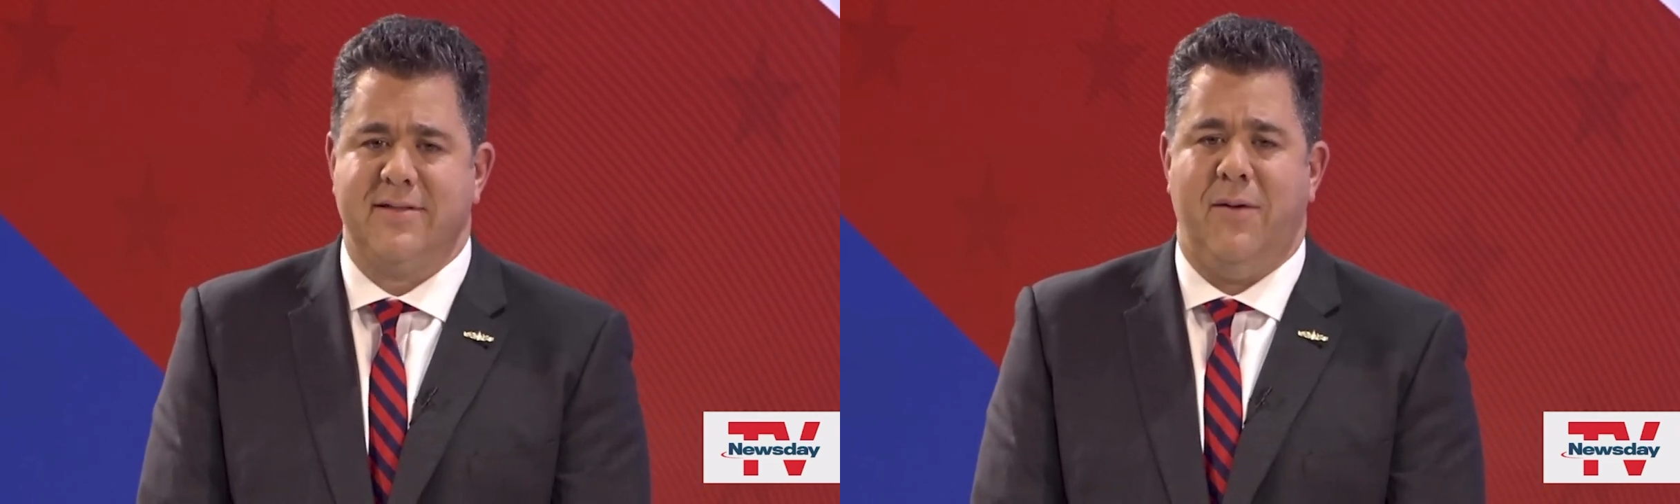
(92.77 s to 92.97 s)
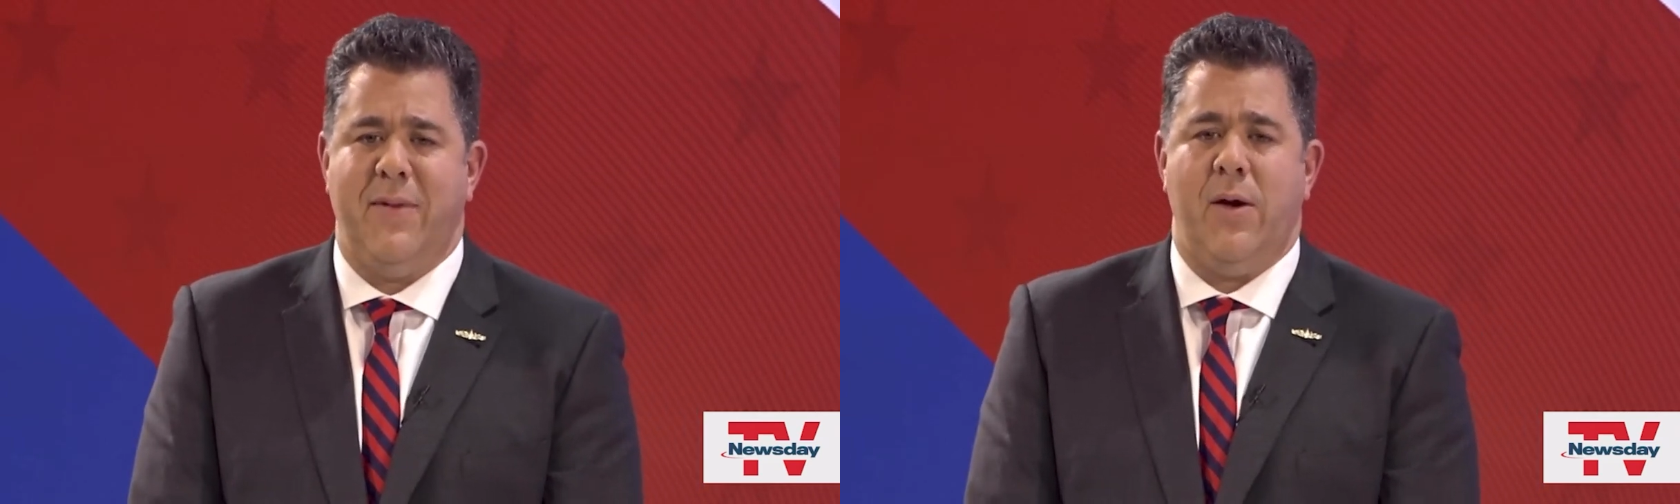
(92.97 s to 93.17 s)

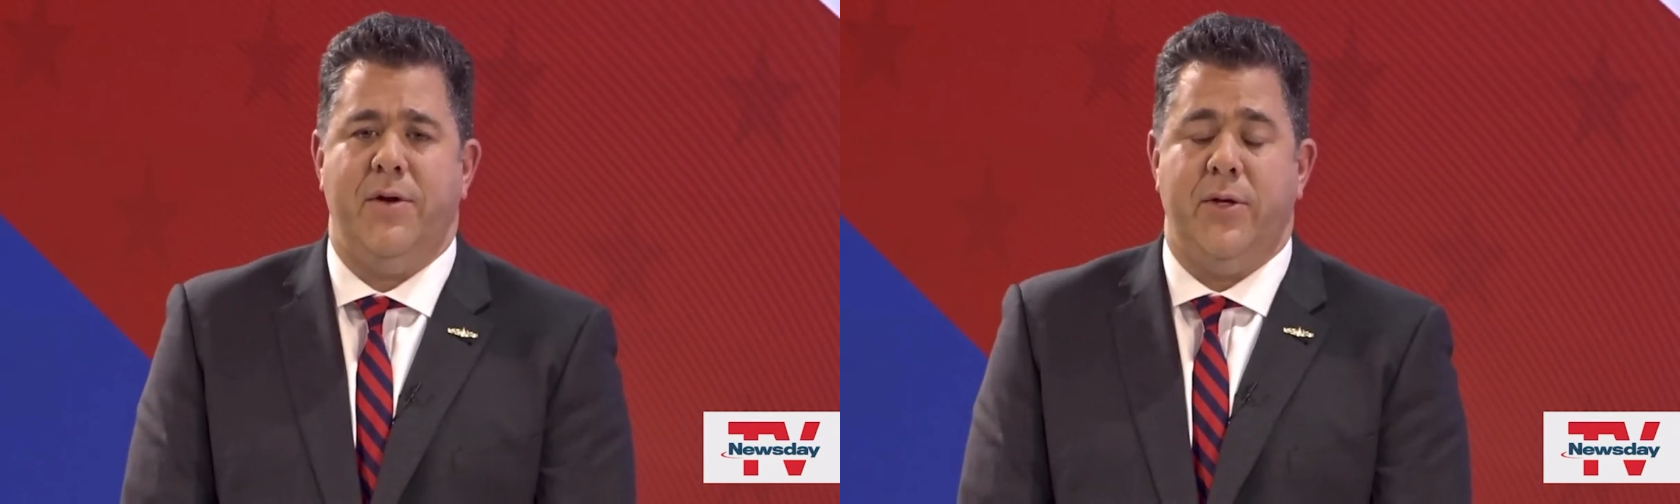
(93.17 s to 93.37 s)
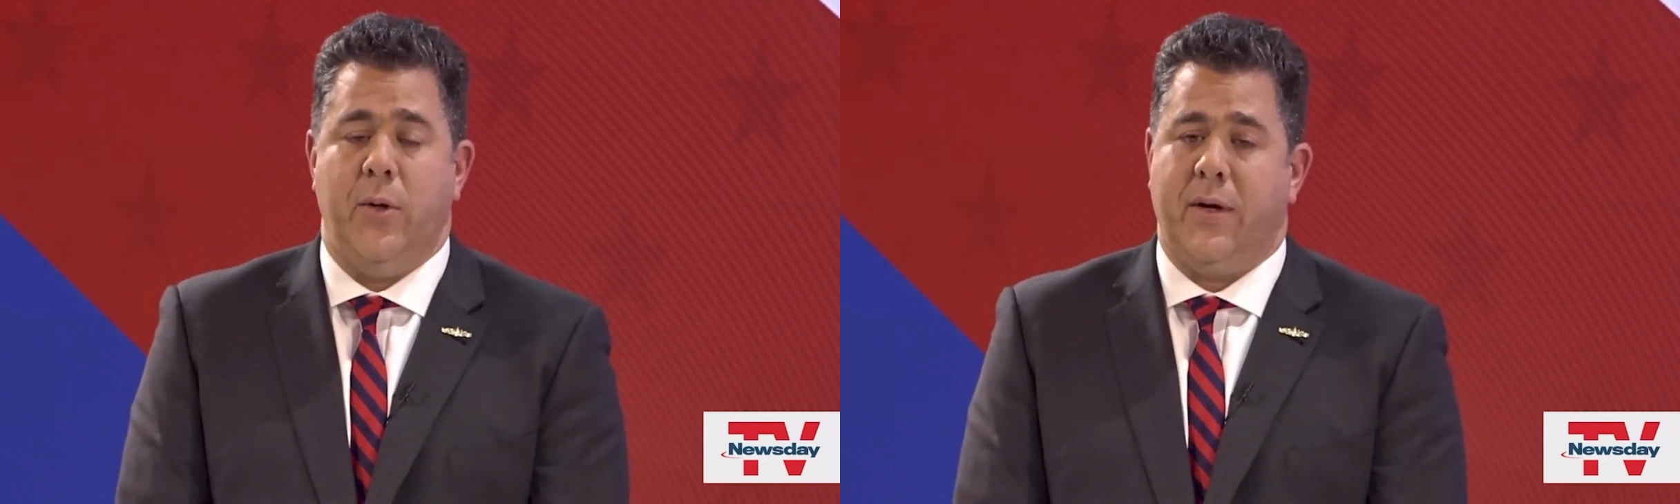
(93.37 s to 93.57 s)
somehow
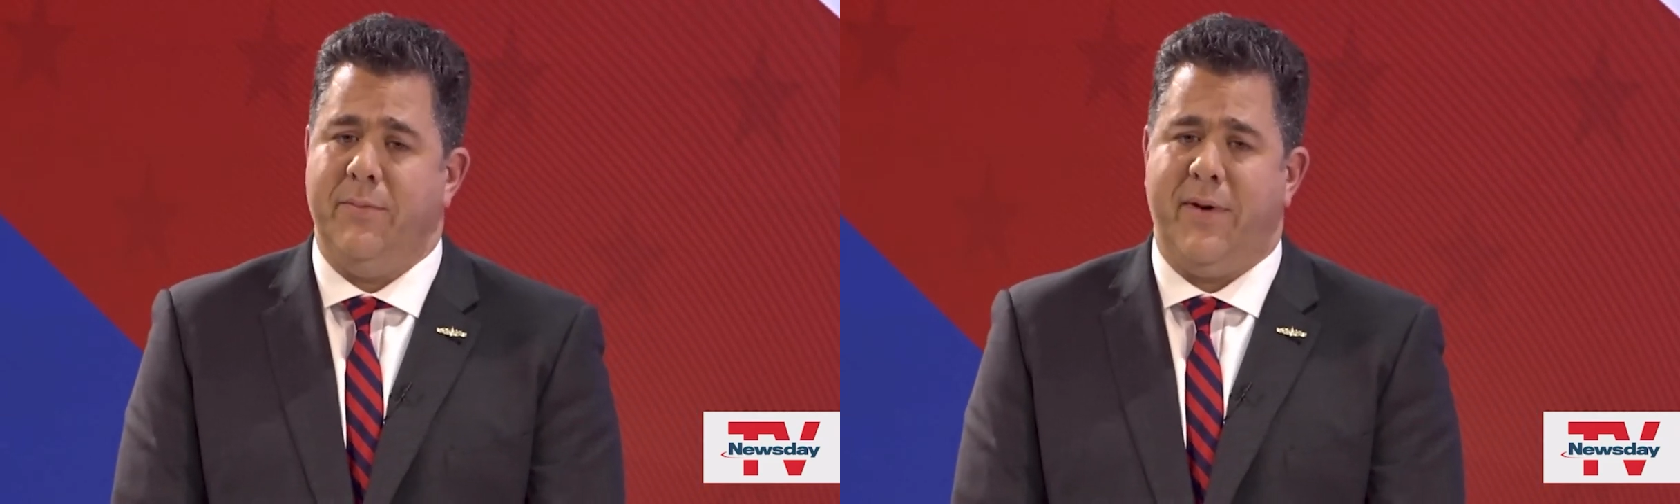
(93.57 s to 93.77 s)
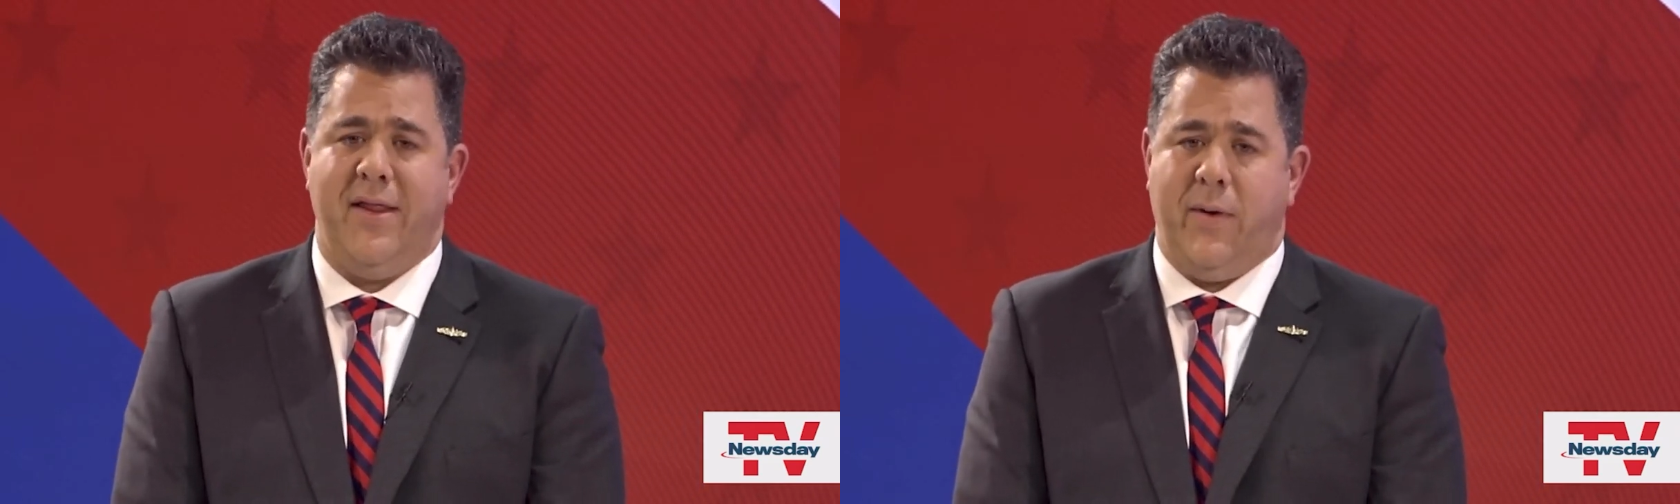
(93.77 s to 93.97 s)
in New York,
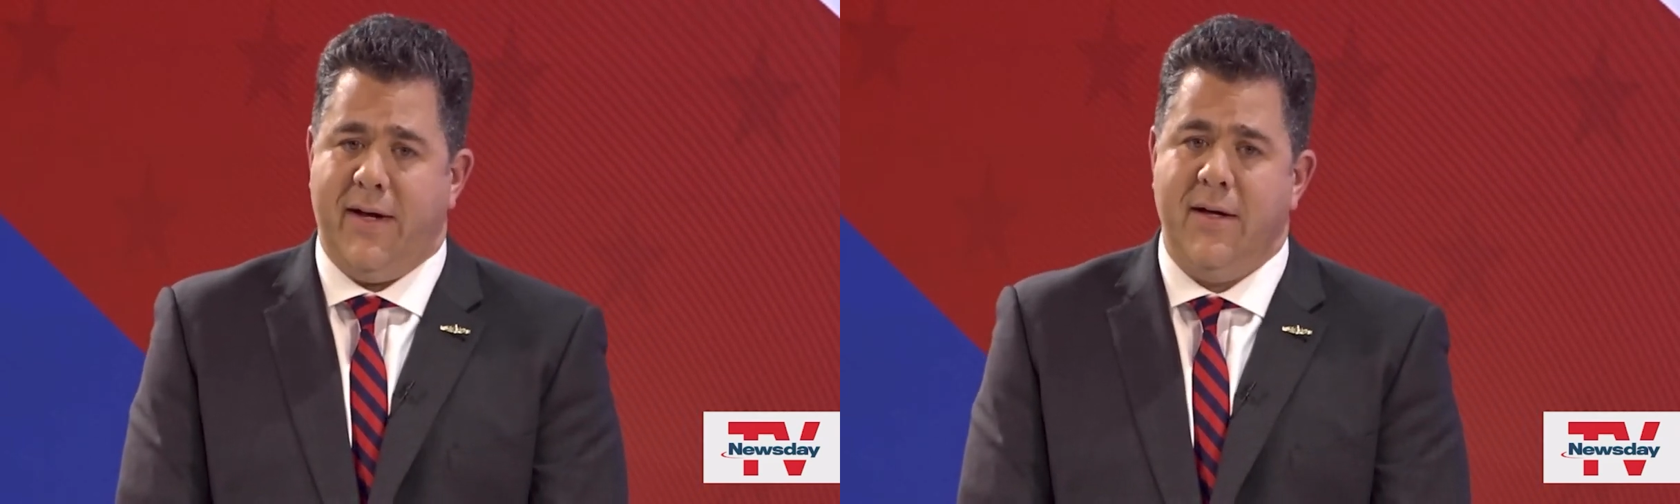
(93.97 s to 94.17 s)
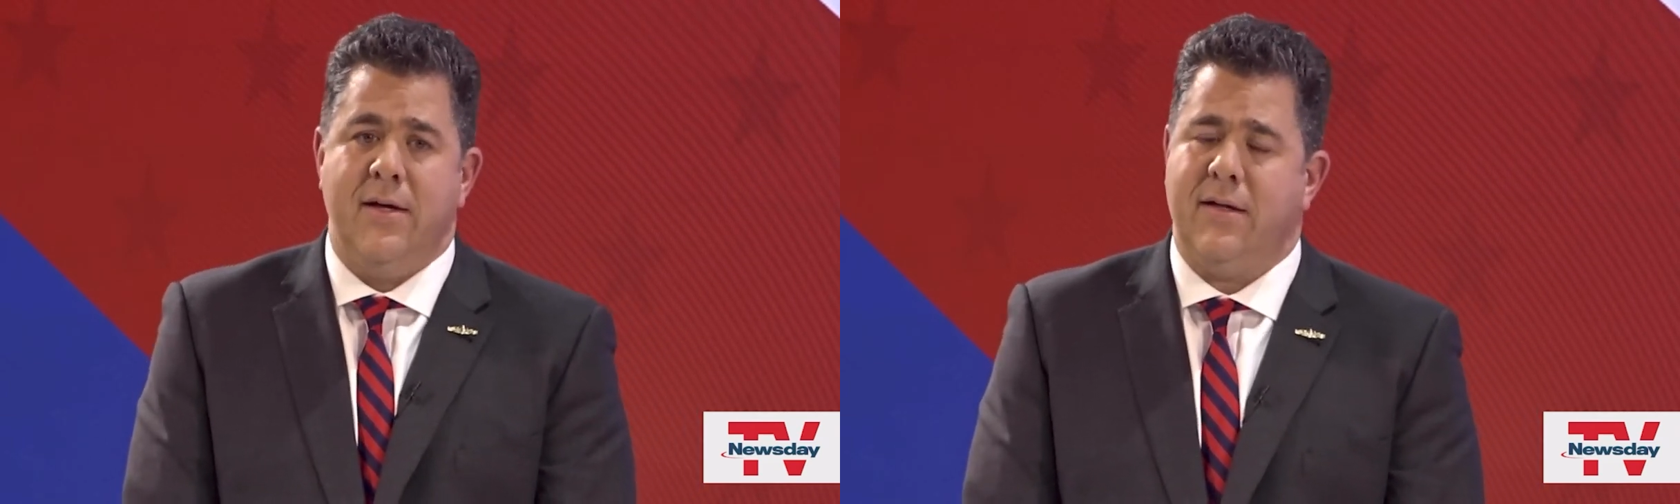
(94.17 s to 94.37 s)
and by the way,